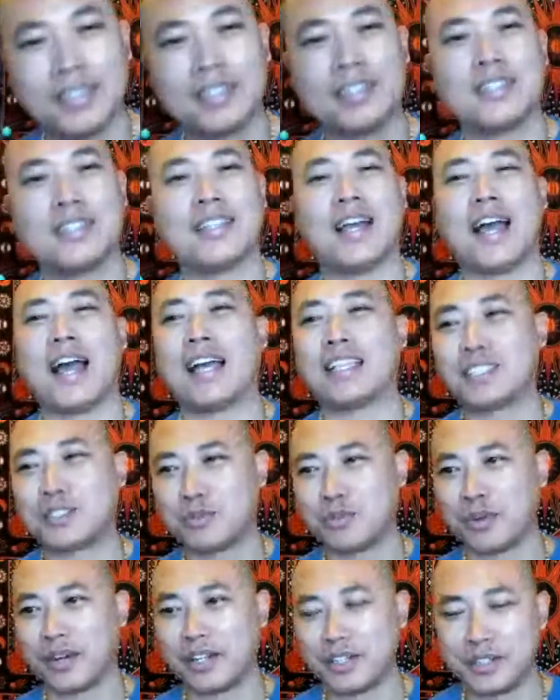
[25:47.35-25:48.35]
that's
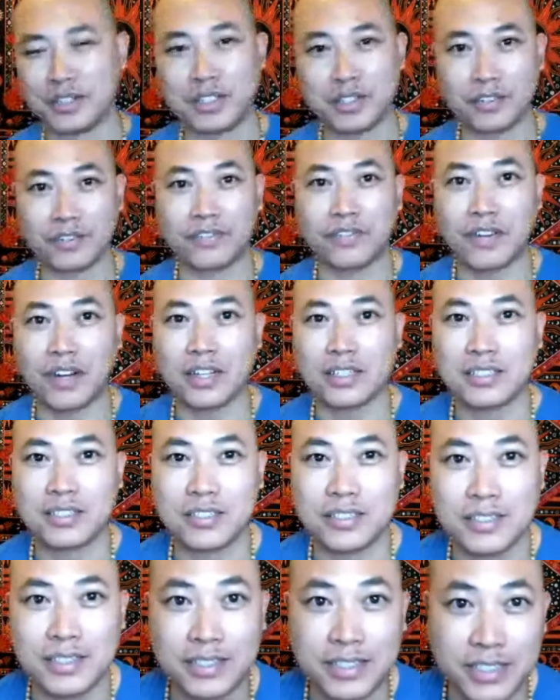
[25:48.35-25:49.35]
where you can
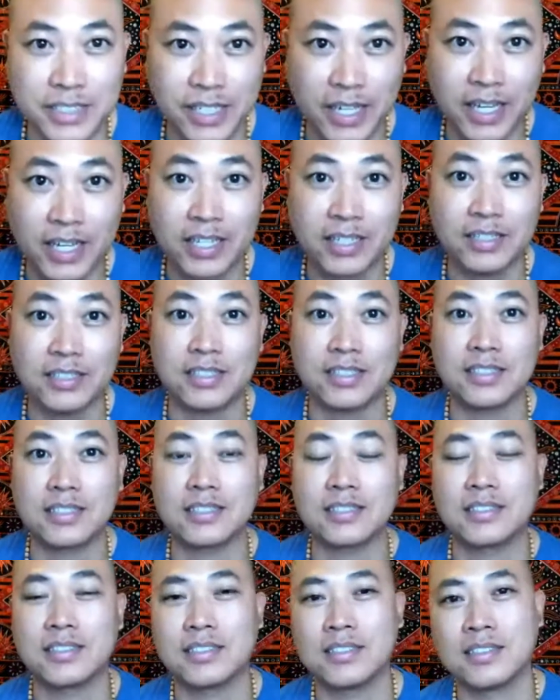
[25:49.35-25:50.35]
foster the change.
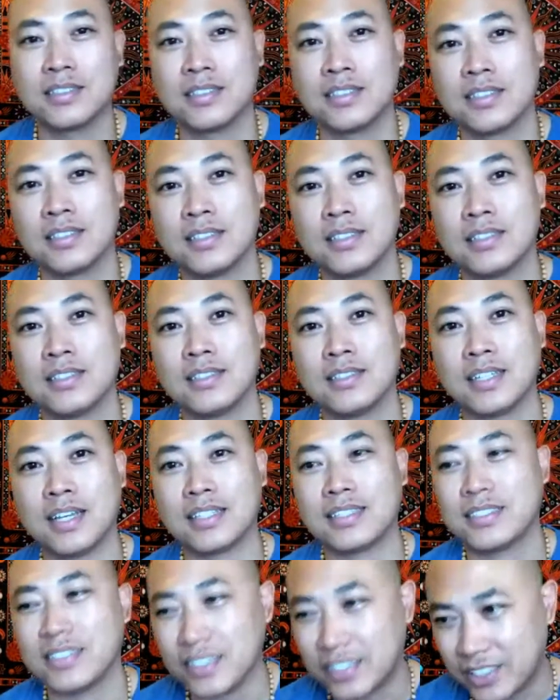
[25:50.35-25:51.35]

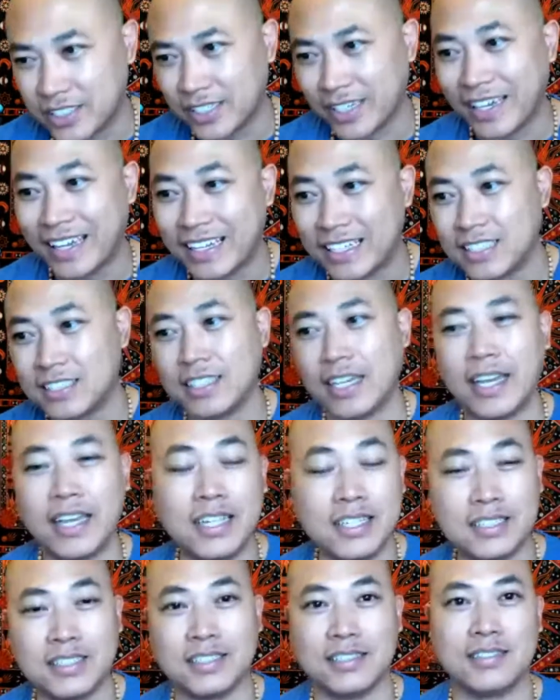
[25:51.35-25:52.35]
That's the change
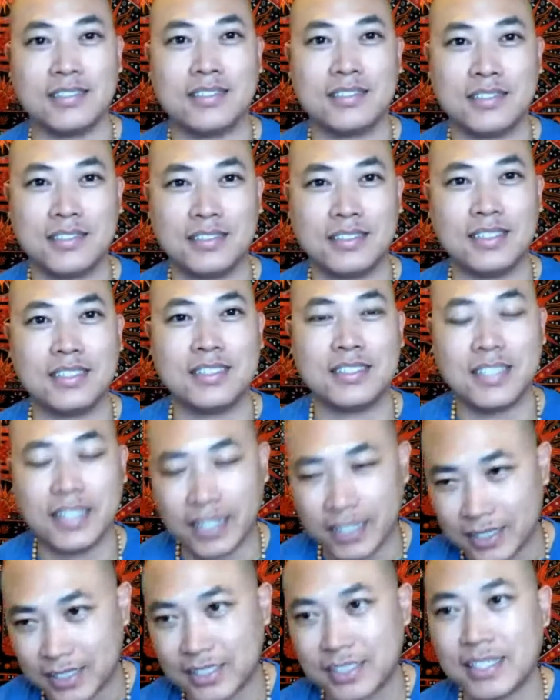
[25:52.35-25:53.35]
agent, is to
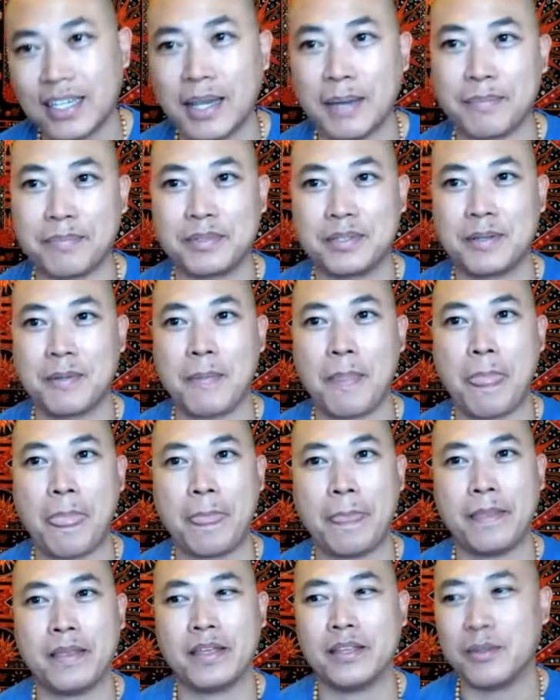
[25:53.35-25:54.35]
accept.
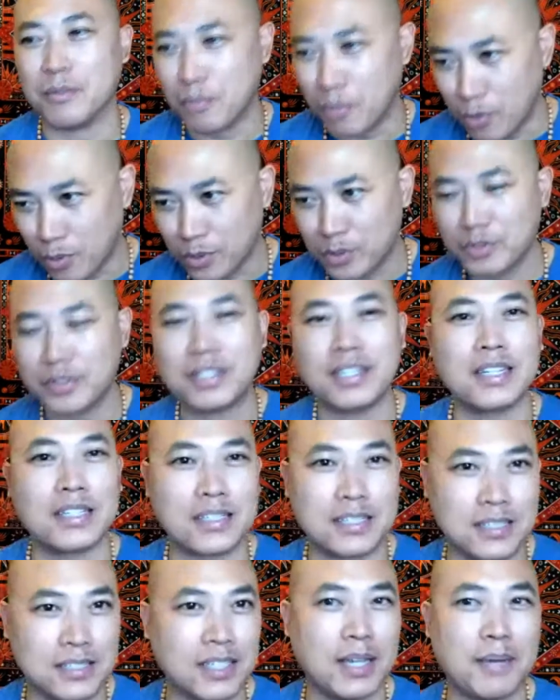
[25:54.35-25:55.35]
And the more you can
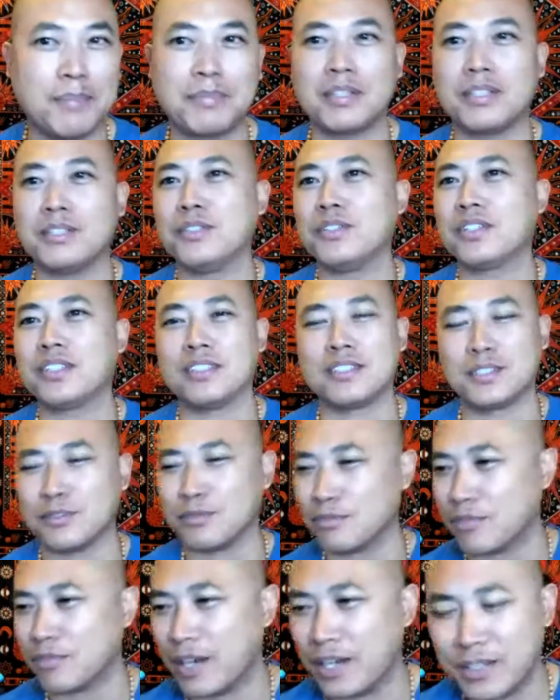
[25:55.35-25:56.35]
accept and you can
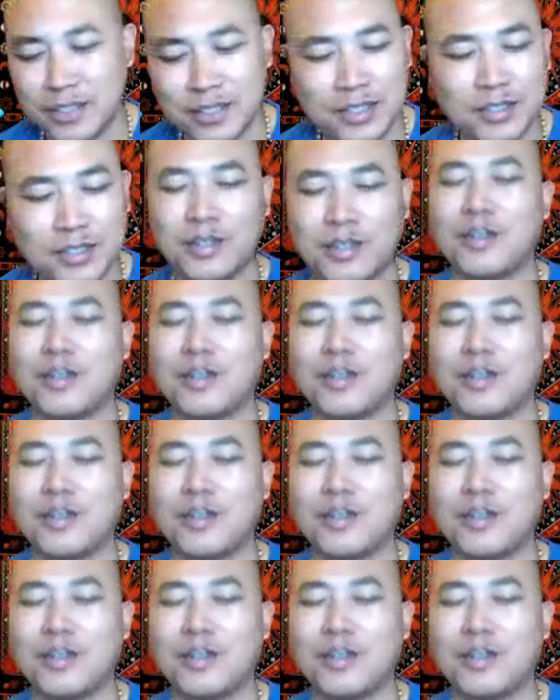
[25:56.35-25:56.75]
surrender,